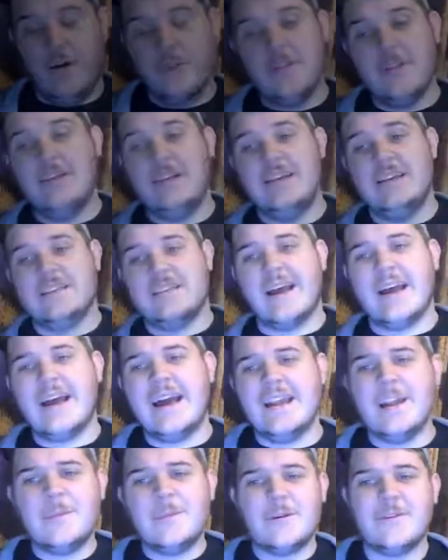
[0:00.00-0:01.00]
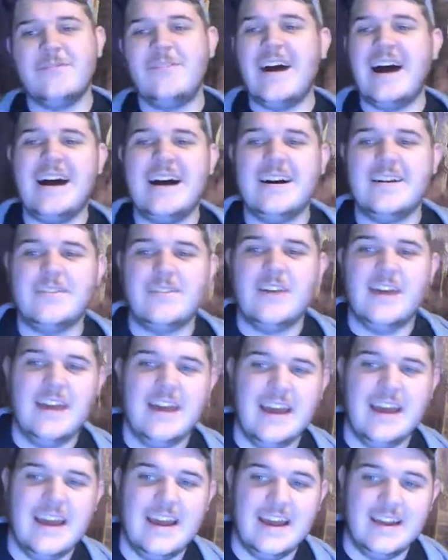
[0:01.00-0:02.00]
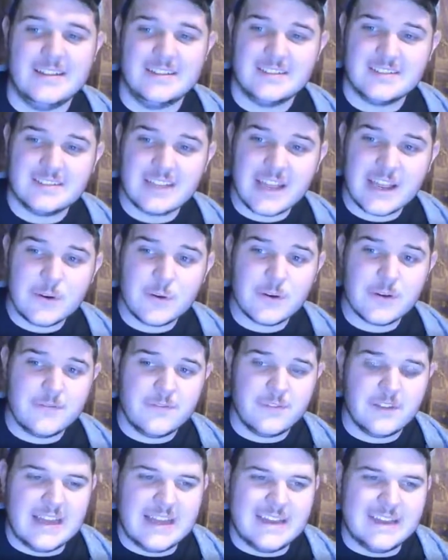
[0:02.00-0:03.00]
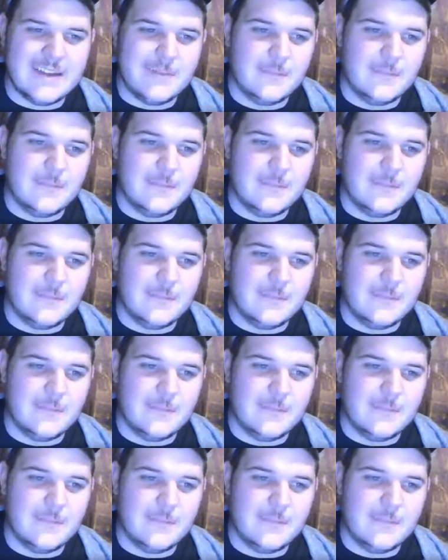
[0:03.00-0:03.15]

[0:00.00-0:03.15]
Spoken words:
list, I got number 5 as Sacred Flame.